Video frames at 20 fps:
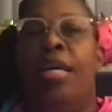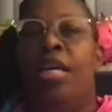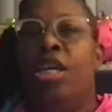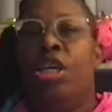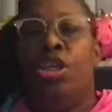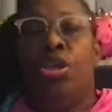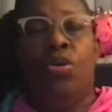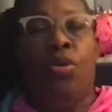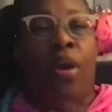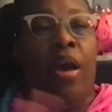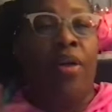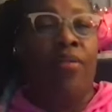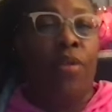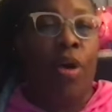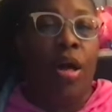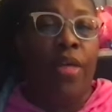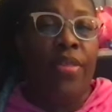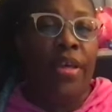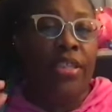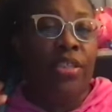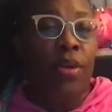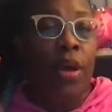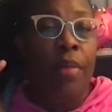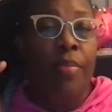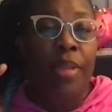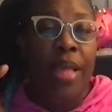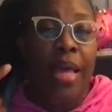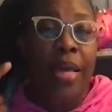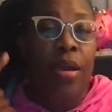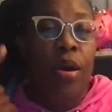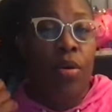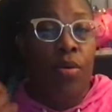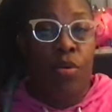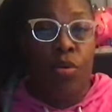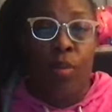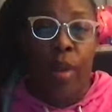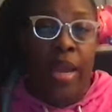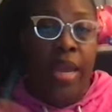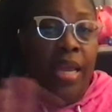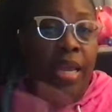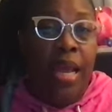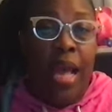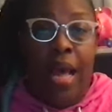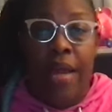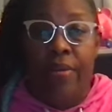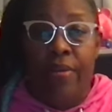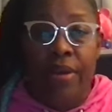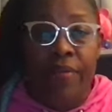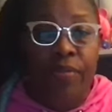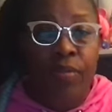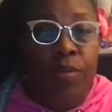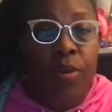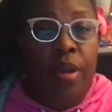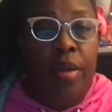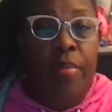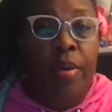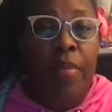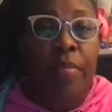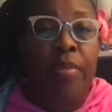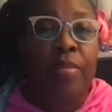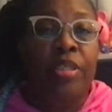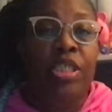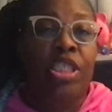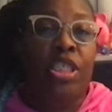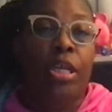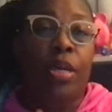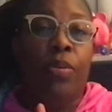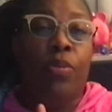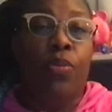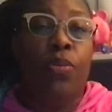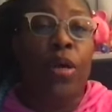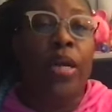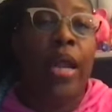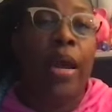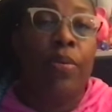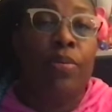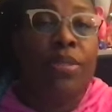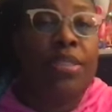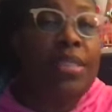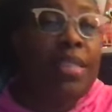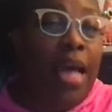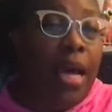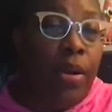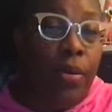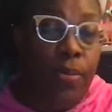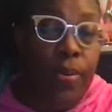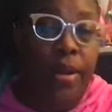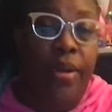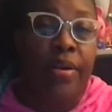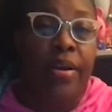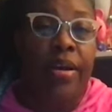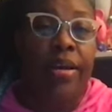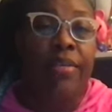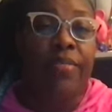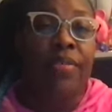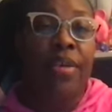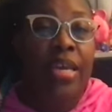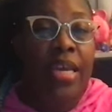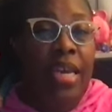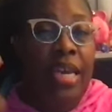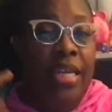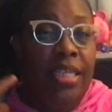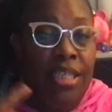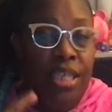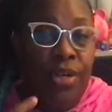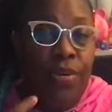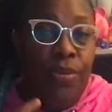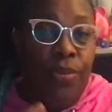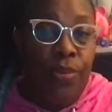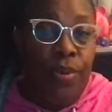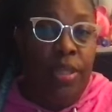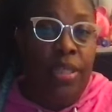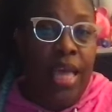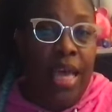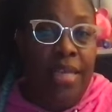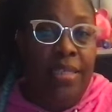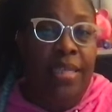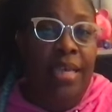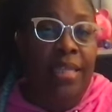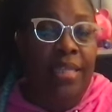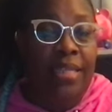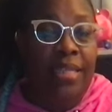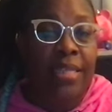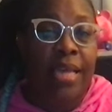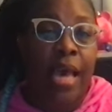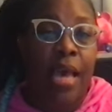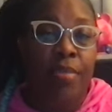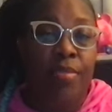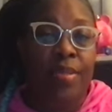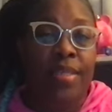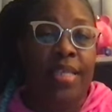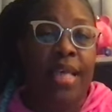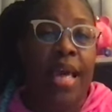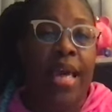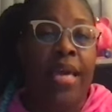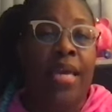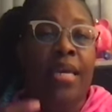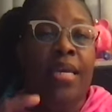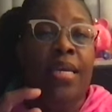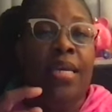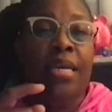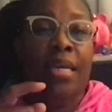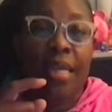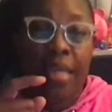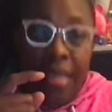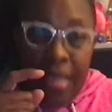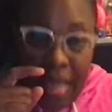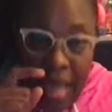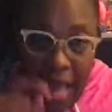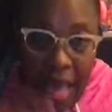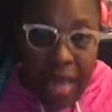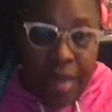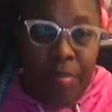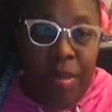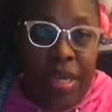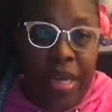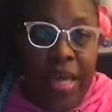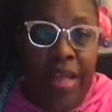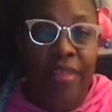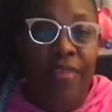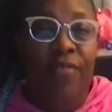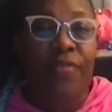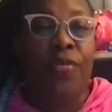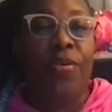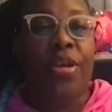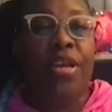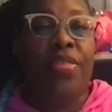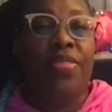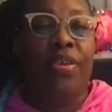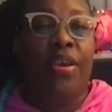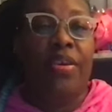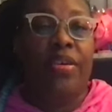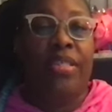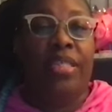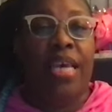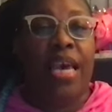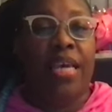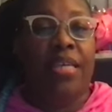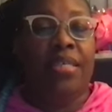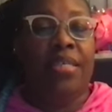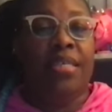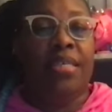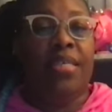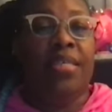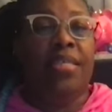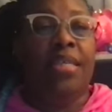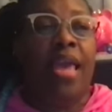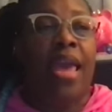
You have all that. So I'm like, great. I don't have to worry about my machine. What I was not aware of and didn't realize at the time is that I'm in California, they're in Texas.